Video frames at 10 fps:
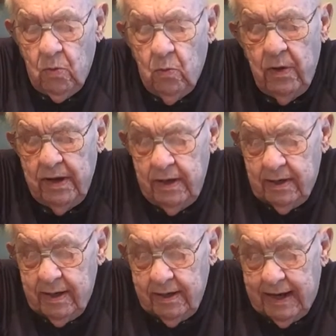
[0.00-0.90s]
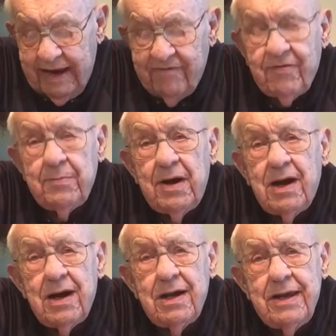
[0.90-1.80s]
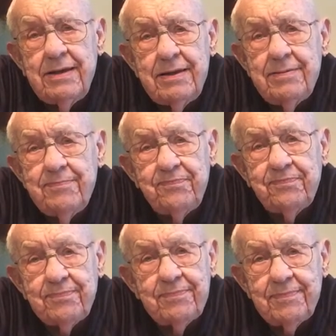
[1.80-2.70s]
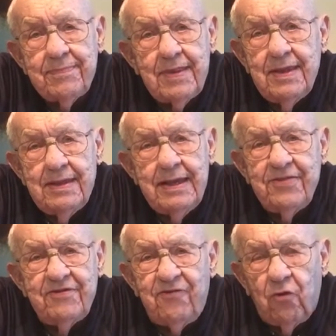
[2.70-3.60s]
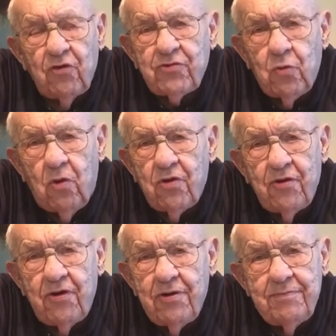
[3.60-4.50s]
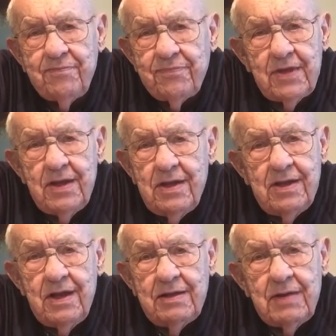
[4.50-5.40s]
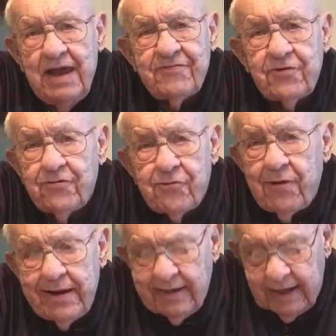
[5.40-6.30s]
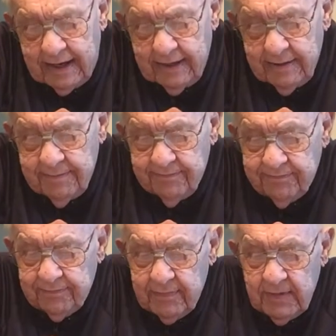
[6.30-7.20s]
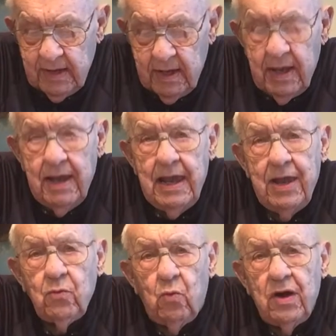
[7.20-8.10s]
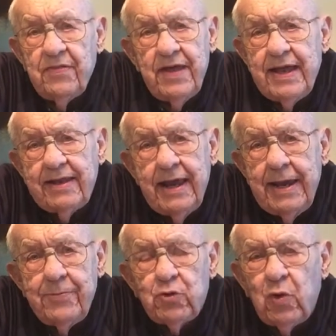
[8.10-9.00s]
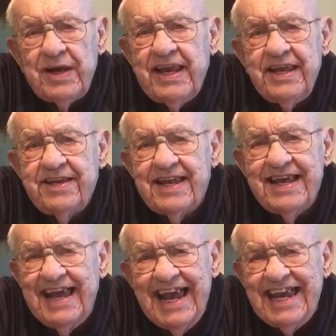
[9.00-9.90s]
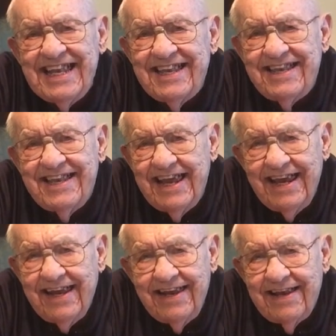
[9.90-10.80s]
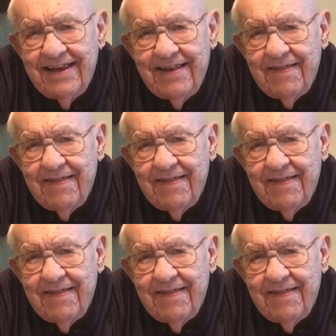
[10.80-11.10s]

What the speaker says: We came from behind in the 4th quarter after trailing and won that game 20-18.